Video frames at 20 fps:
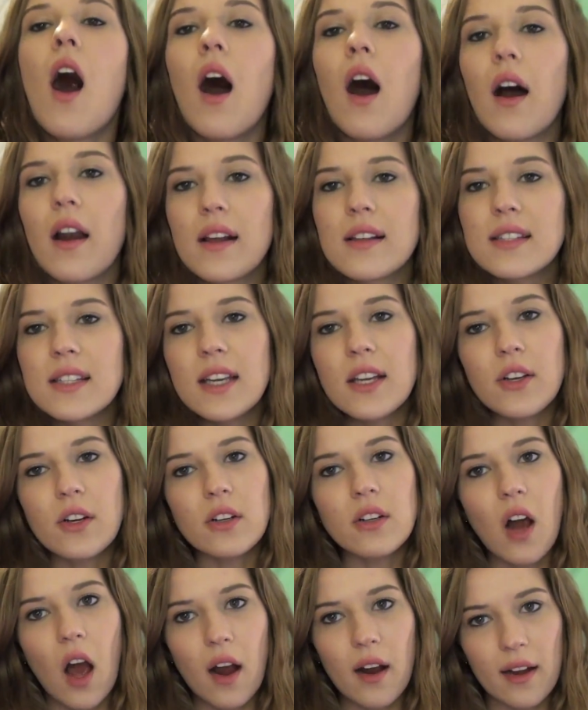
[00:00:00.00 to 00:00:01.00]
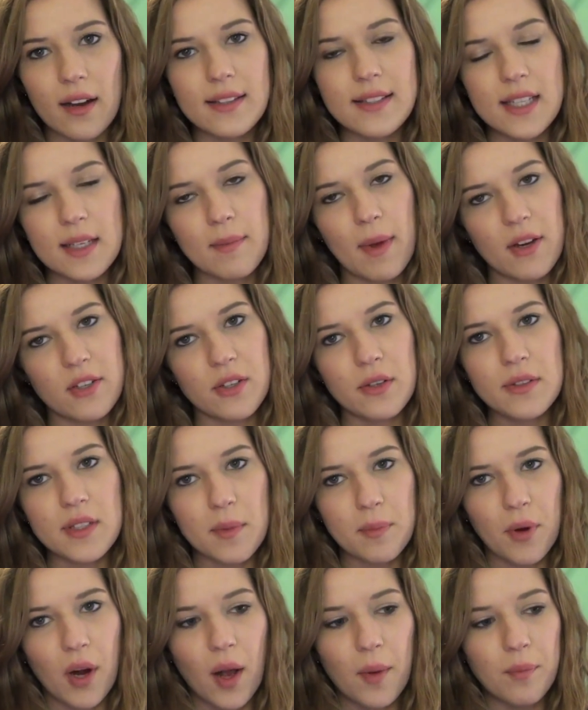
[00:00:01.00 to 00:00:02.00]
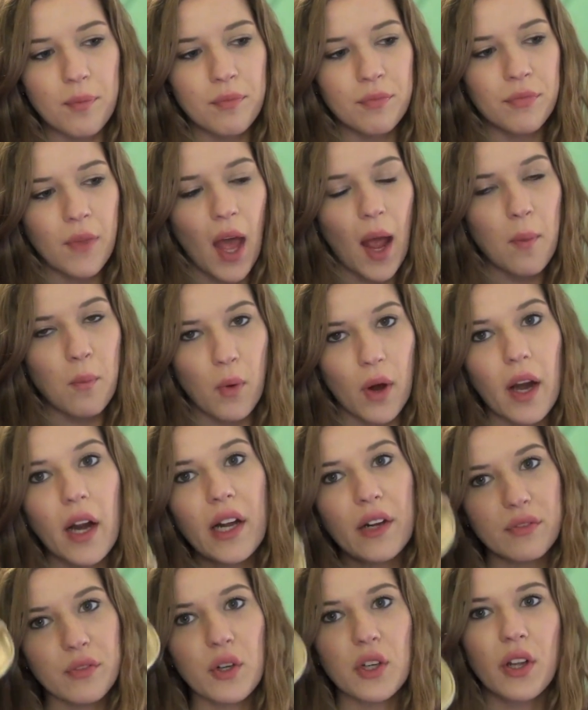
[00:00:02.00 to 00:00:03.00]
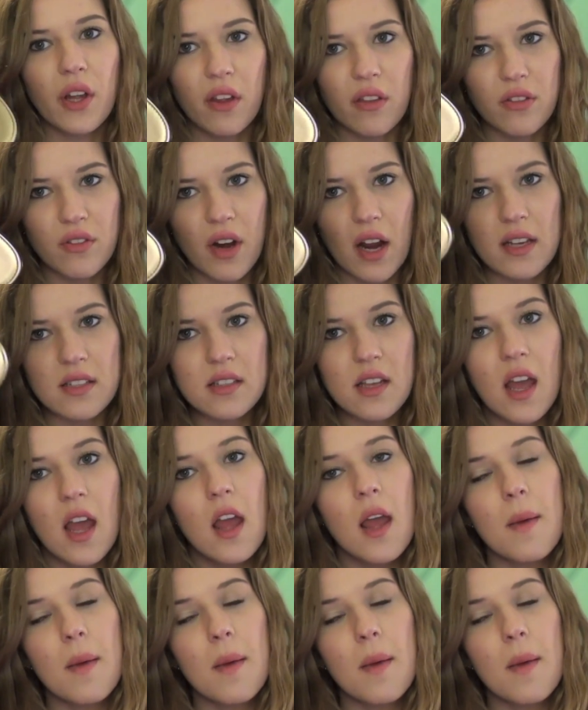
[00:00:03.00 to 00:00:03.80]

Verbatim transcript: Honestly, you're not gonna see my shoes at prom. I'm wearing a floor-length dress.